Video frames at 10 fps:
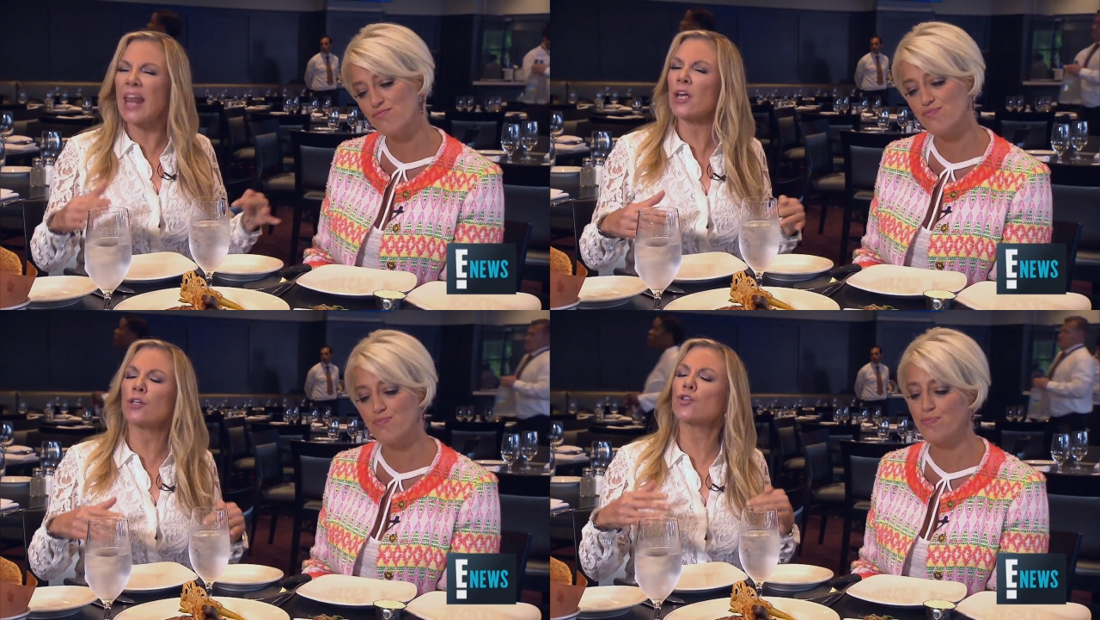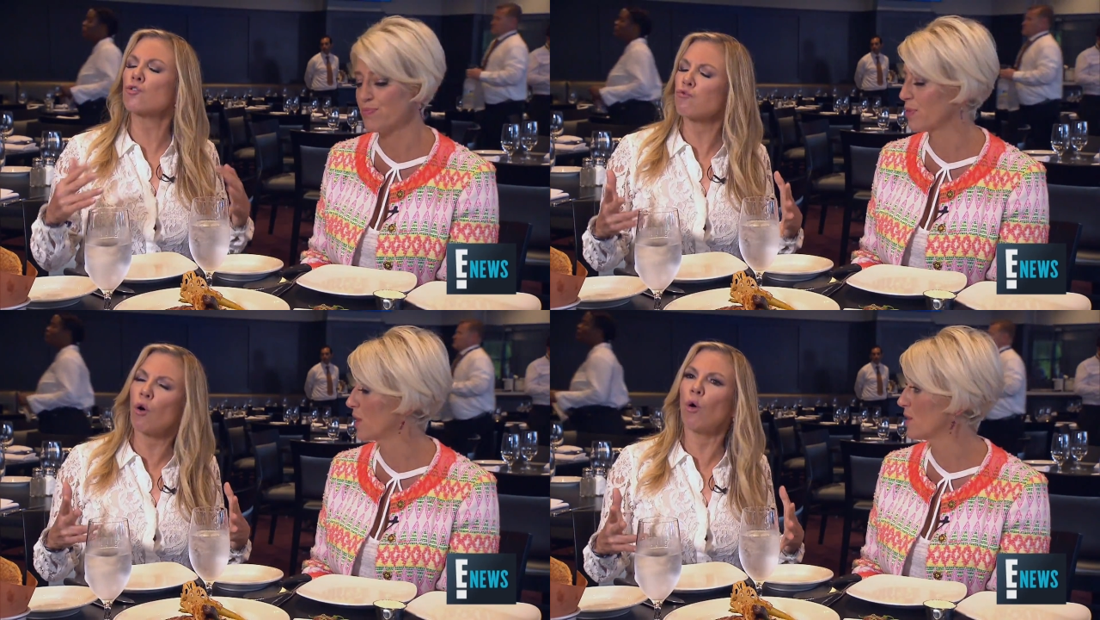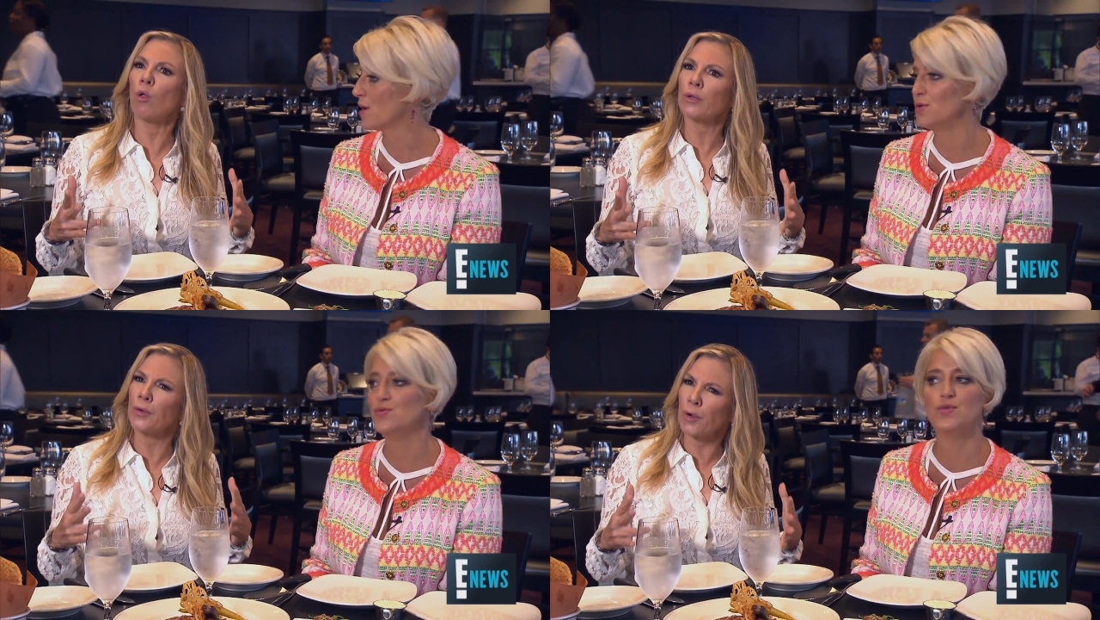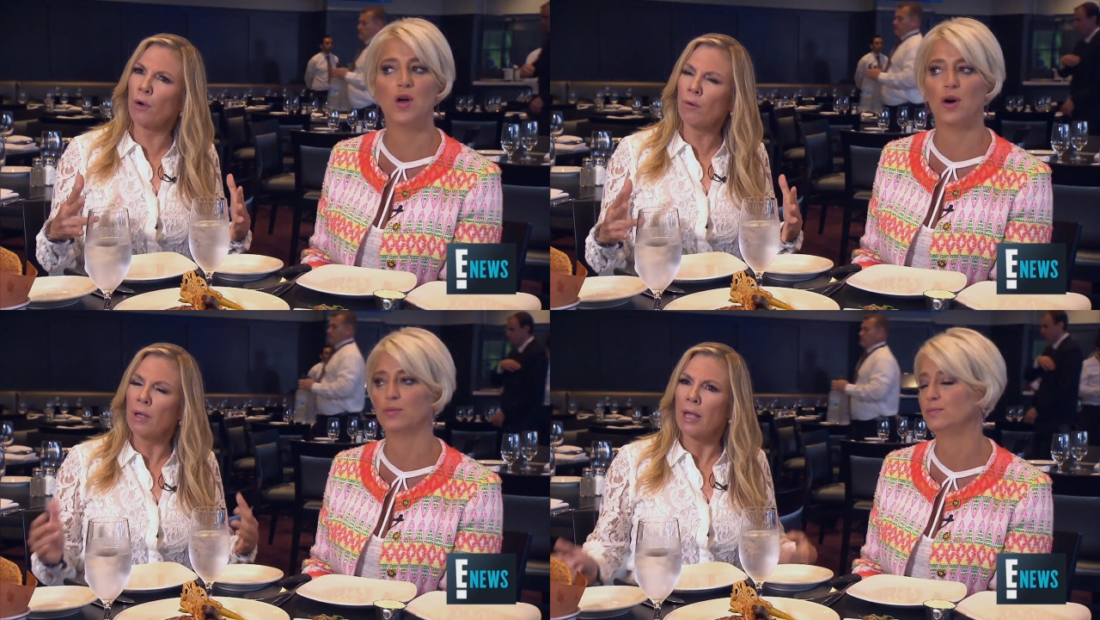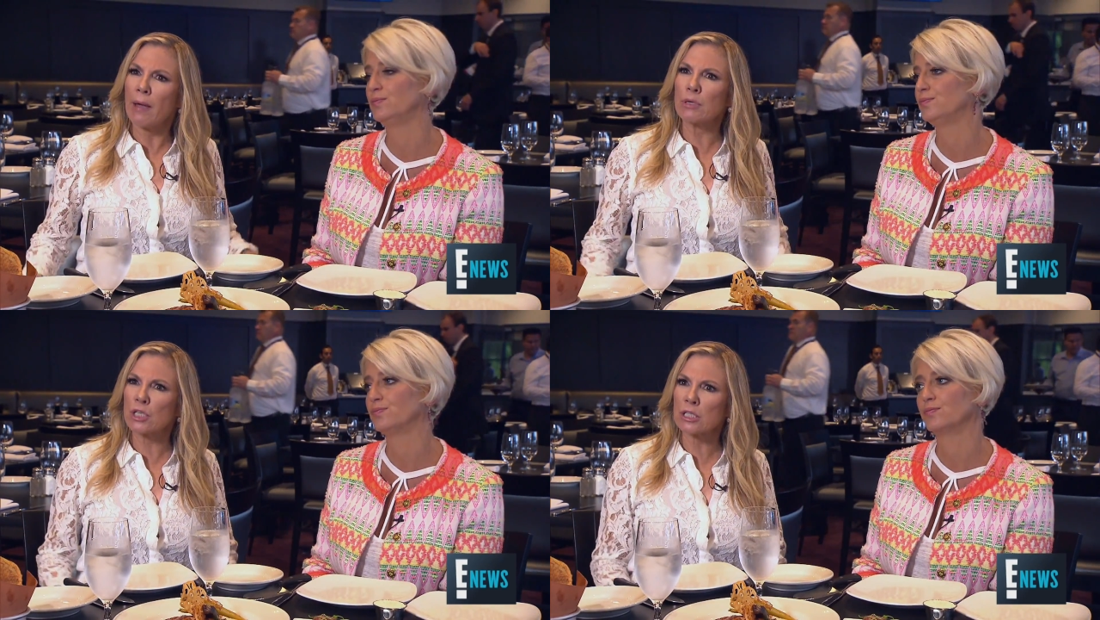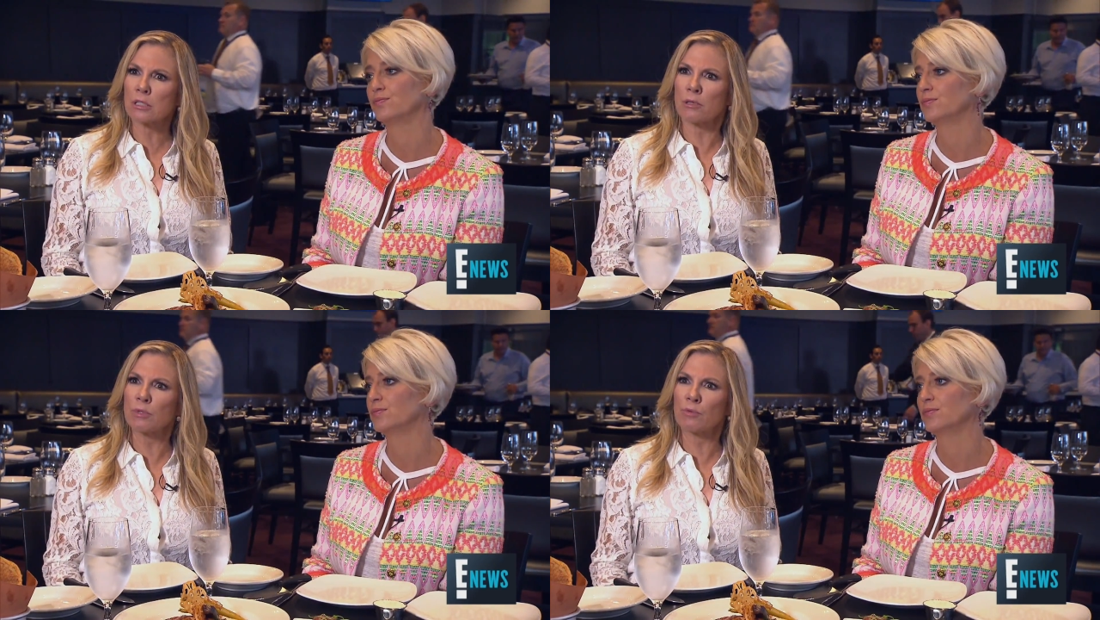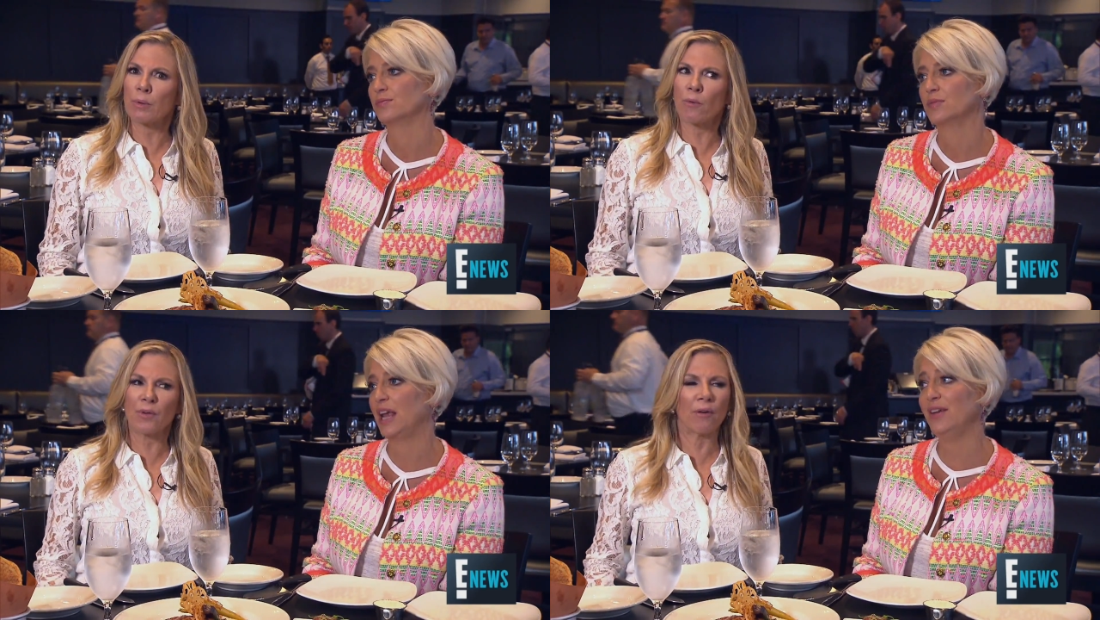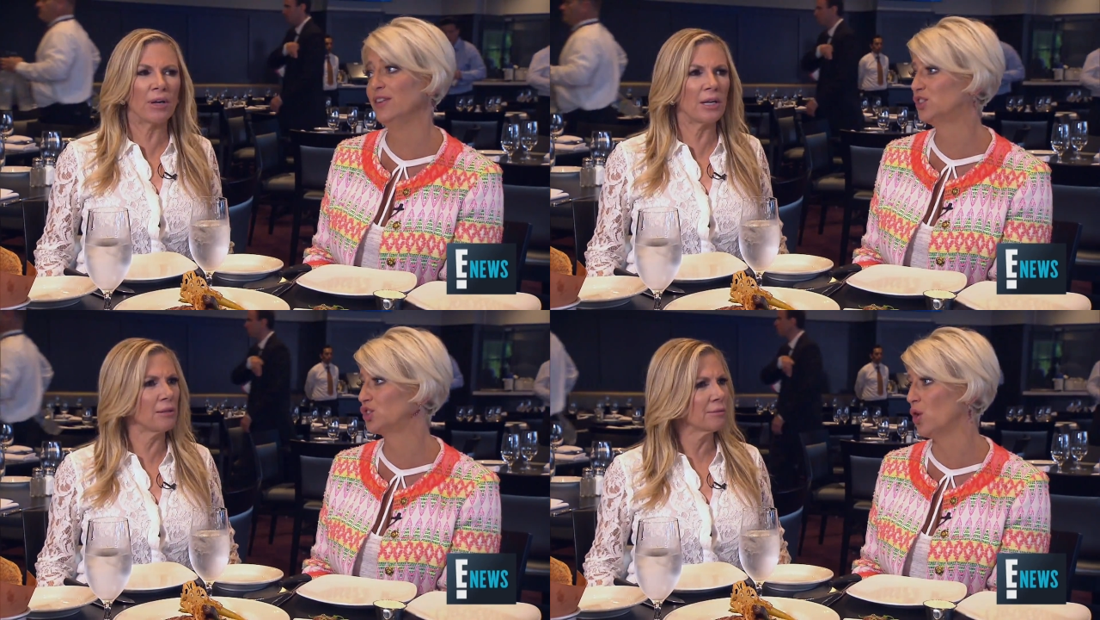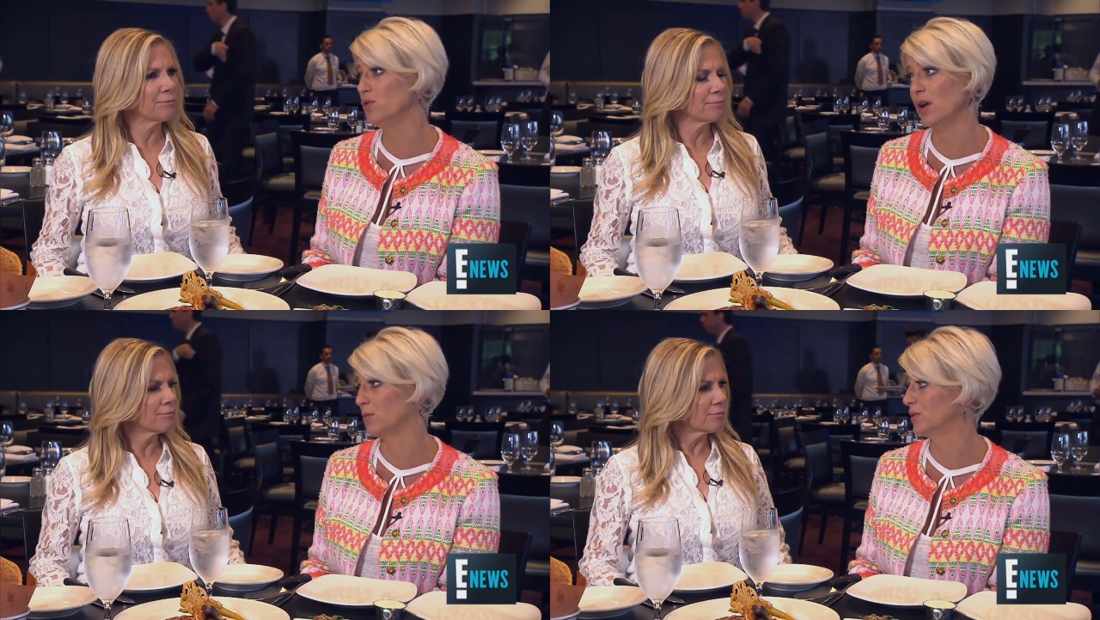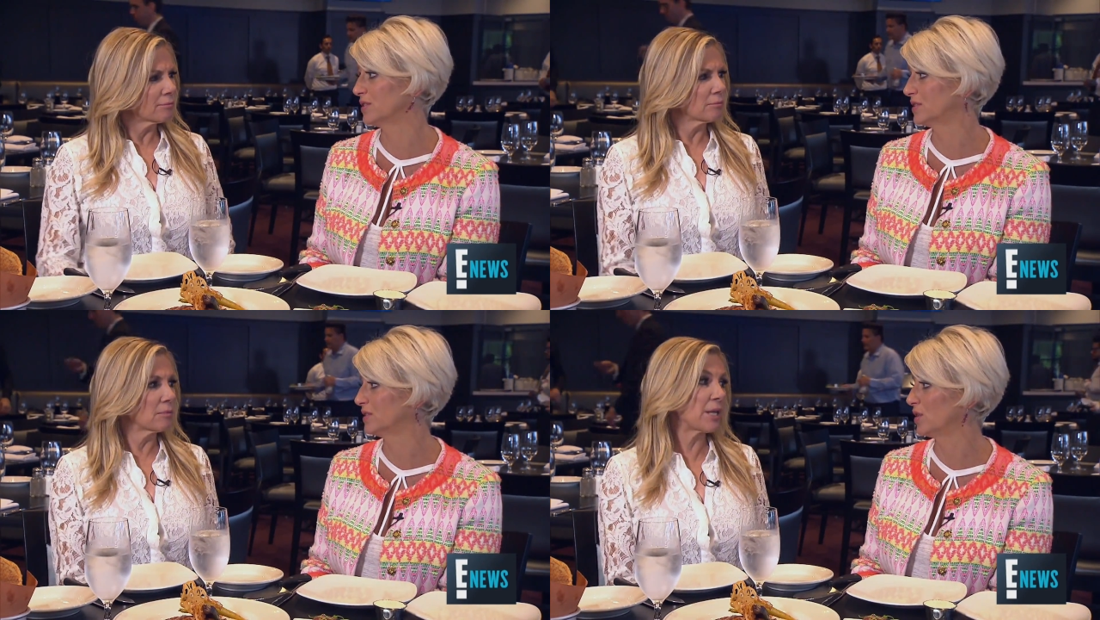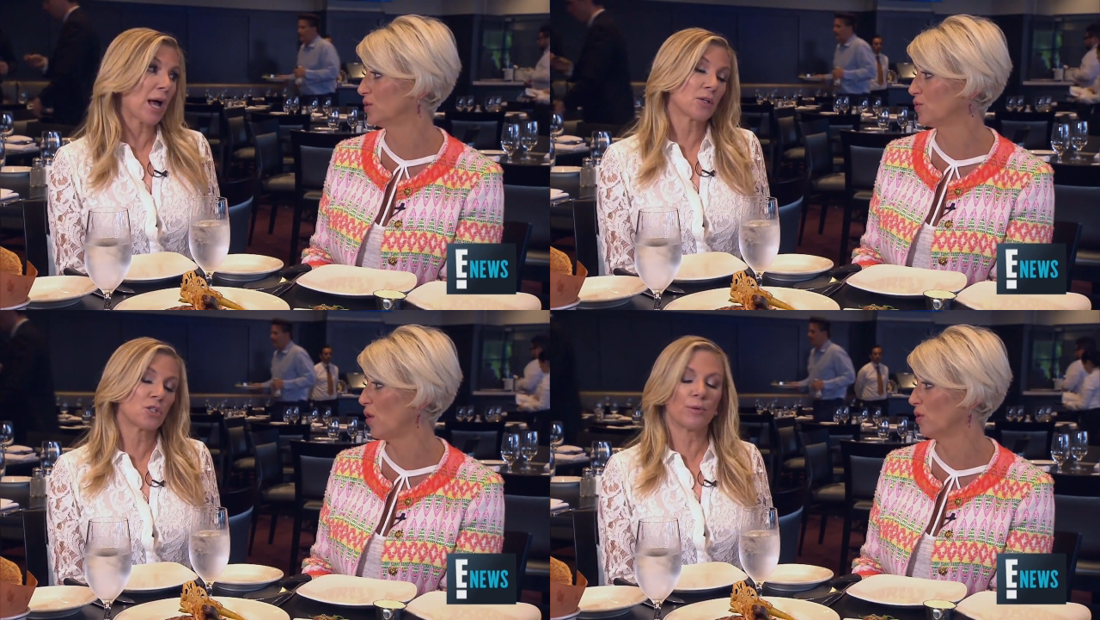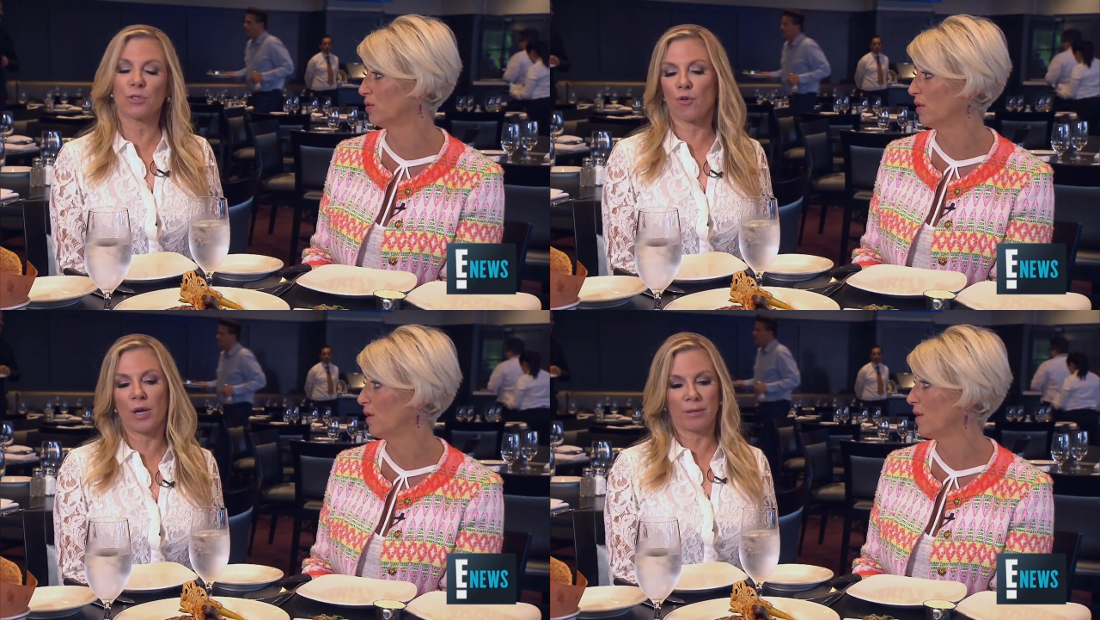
Speaker 1: of control. You know. No. It was just. It was. We were very. Even Sonja was. Yeah. Controlled. She was great.